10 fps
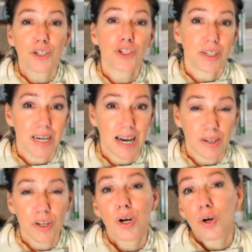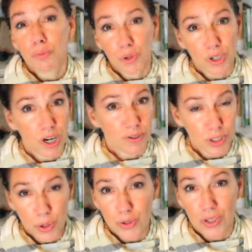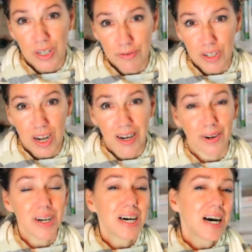she has more of a loner lifestyle.